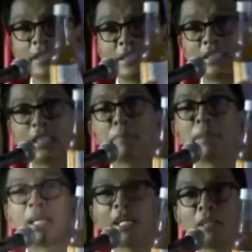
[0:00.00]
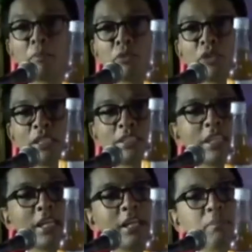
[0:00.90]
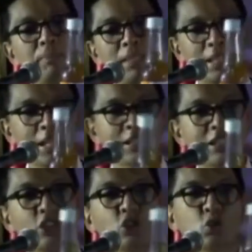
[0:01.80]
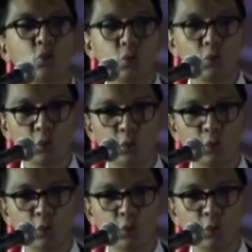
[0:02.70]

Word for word: it has some known antiviral activity.